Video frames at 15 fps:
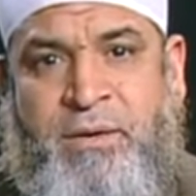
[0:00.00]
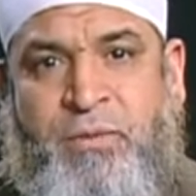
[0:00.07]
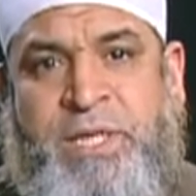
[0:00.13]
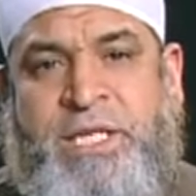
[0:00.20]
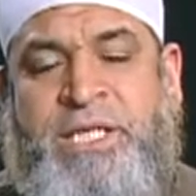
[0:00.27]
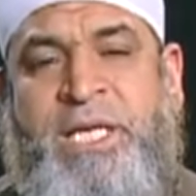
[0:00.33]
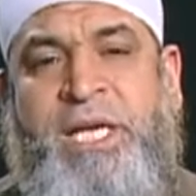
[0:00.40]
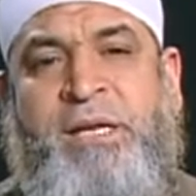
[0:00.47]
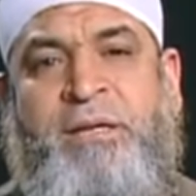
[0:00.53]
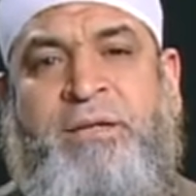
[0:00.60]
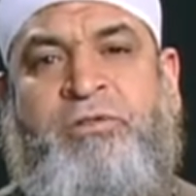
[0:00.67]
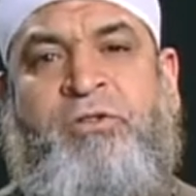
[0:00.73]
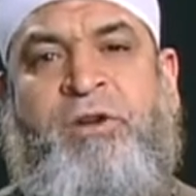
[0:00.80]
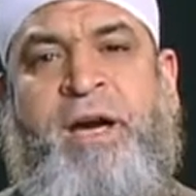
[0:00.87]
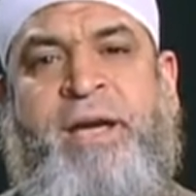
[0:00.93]
we are
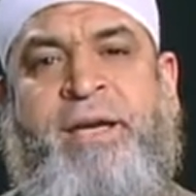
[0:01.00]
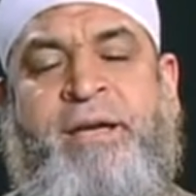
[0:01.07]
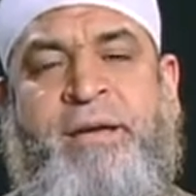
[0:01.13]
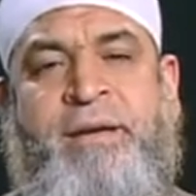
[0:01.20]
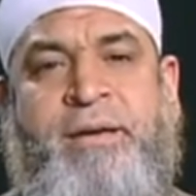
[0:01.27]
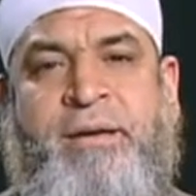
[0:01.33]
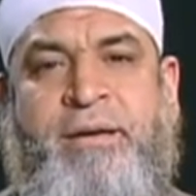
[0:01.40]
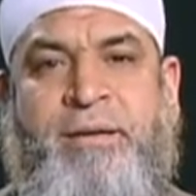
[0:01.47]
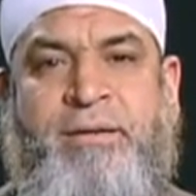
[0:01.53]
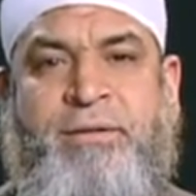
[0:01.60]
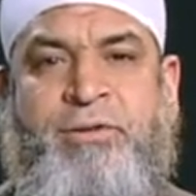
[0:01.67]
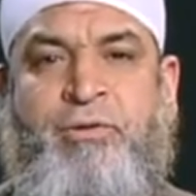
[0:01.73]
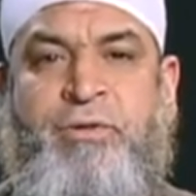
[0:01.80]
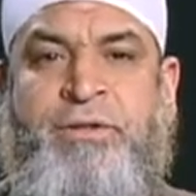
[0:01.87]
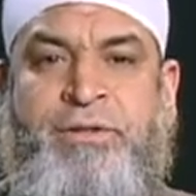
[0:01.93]
still trying
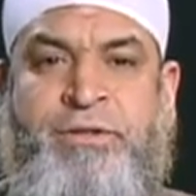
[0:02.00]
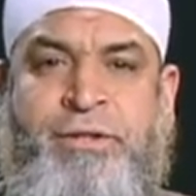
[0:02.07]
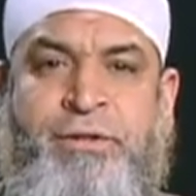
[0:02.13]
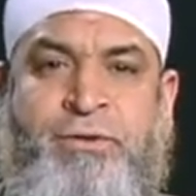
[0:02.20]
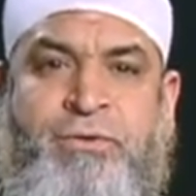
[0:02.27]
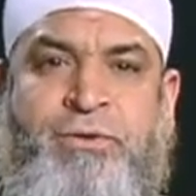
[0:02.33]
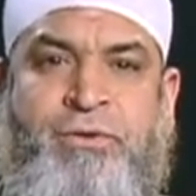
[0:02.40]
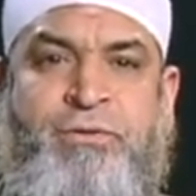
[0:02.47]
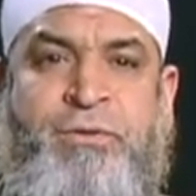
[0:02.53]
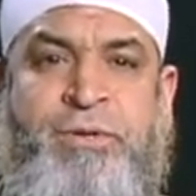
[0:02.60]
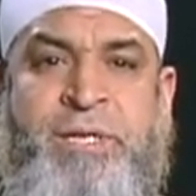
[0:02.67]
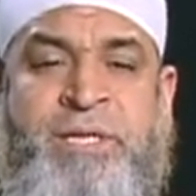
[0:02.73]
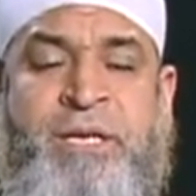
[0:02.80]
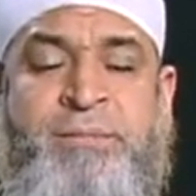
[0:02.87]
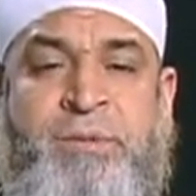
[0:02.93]
to introduce,
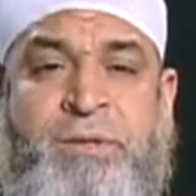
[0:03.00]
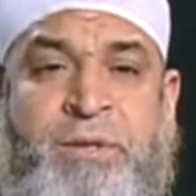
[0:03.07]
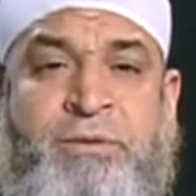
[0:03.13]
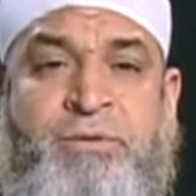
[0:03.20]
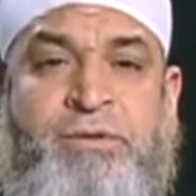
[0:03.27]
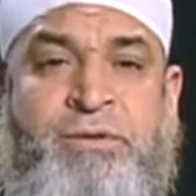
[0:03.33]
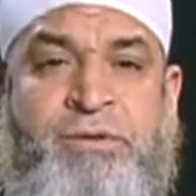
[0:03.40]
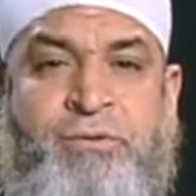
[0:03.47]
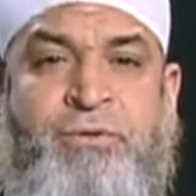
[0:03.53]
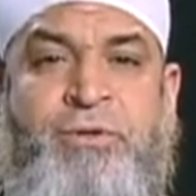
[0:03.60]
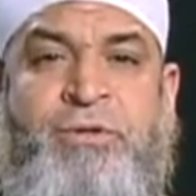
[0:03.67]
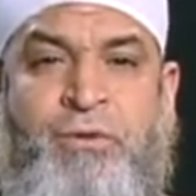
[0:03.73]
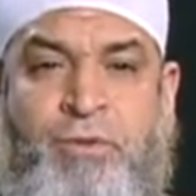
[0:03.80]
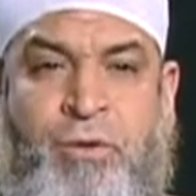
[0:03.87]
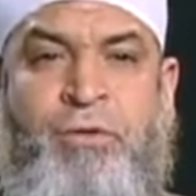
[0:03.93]
to the sub,
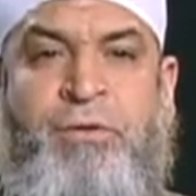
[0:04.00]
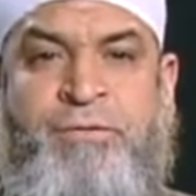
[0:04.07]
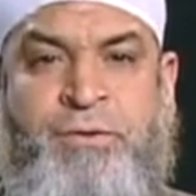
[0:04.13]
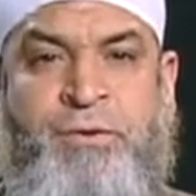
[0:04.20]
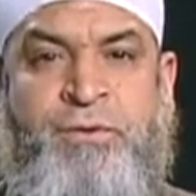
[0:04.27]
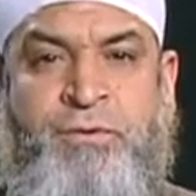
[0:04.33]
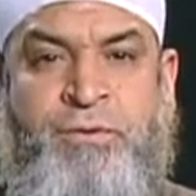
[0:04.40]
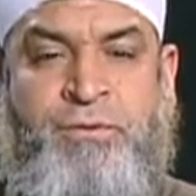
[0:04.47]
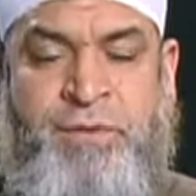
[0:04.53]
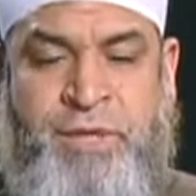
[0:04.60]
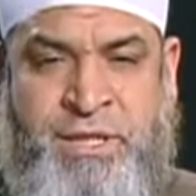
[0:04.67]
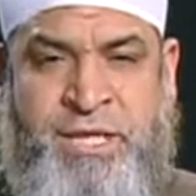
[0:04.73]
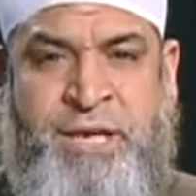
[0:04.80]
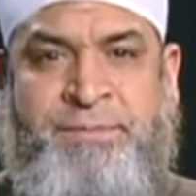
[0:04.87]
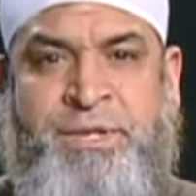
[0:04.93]
introduce all of you to
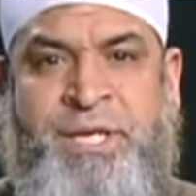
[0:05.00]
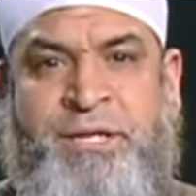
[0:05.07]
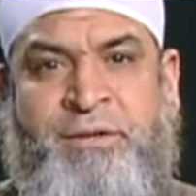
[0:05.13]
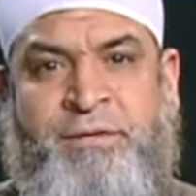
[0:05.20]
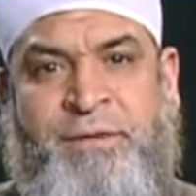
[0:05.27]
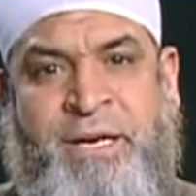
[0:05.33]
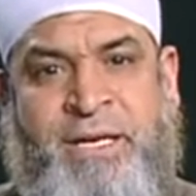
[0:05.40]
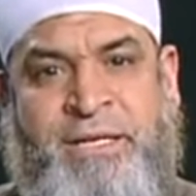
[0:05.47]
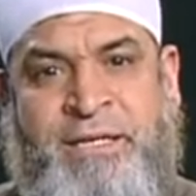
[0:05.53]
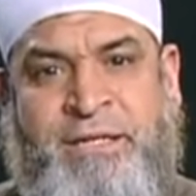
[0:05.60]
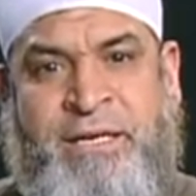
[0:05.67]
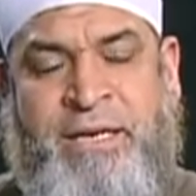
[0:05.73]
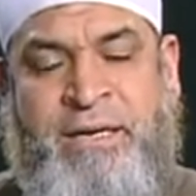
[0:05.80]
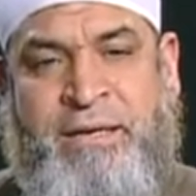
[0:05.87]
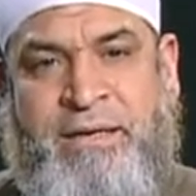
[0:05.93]
the subject of
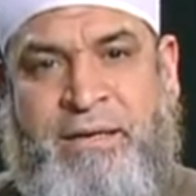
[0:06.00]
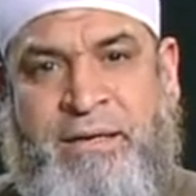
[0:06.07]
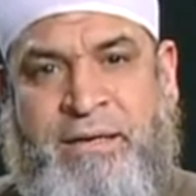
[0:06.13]
Aqidah